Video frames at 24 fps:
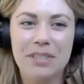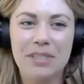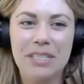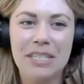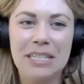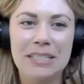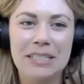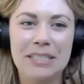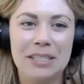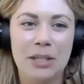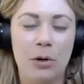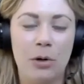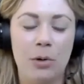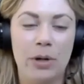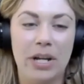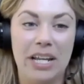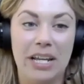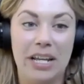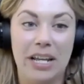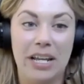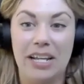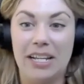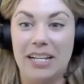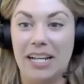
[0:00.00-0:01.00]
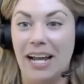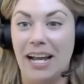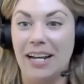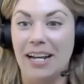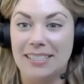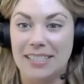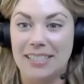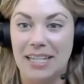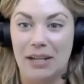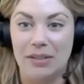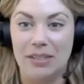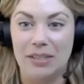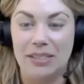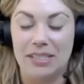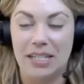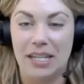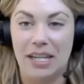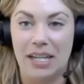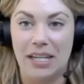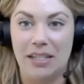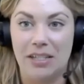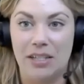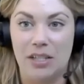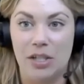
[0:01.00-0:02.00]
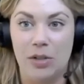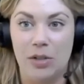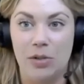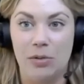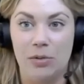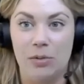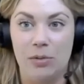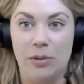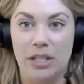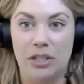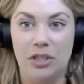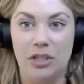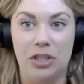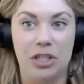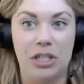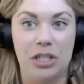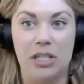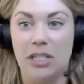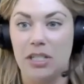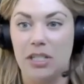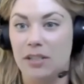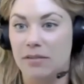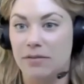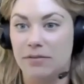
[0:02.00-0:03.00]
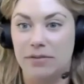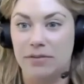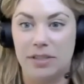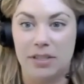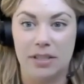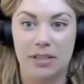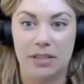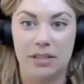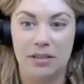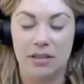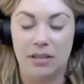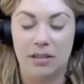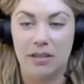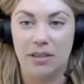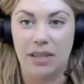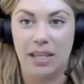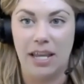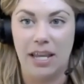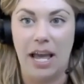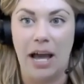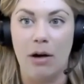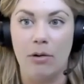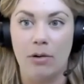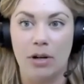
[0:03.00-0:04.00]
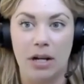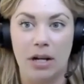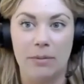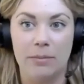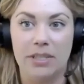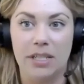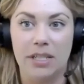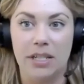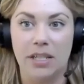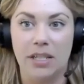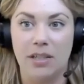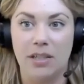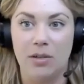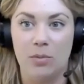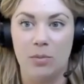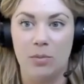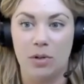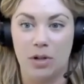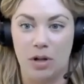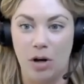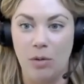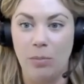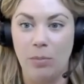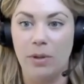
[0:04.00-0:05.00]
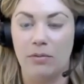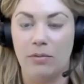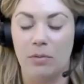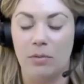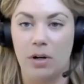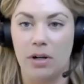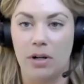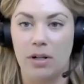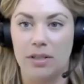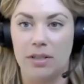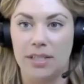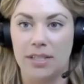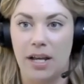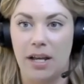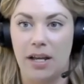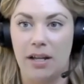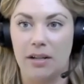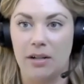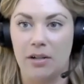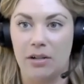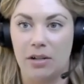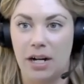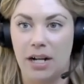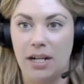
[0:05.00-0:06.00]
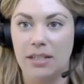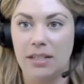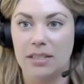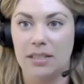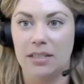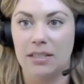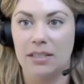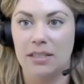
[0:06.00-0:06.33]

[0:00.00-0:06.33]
So it kind of sounds like you achieved the outcomes that you were hoping for. Is that correct?